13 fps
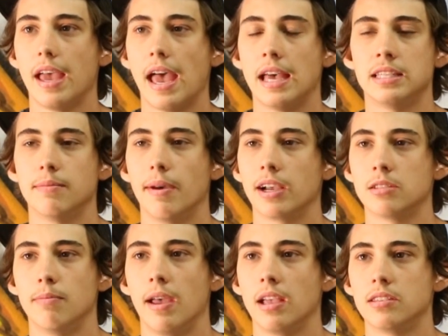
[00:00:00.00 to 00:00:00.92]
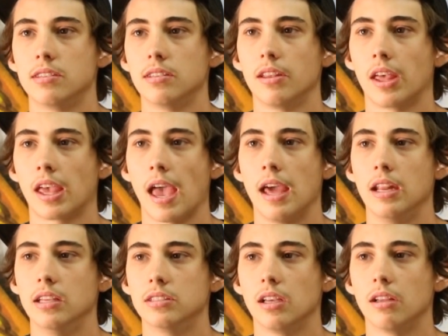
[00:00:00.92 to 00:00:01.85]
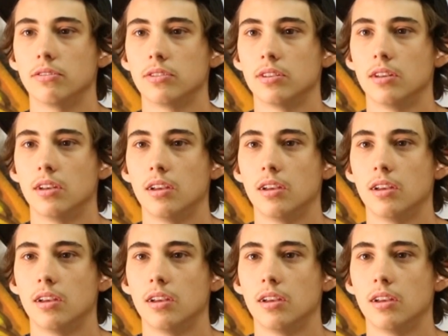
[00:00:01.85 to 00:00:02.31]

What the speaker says: SMX makes like any sense.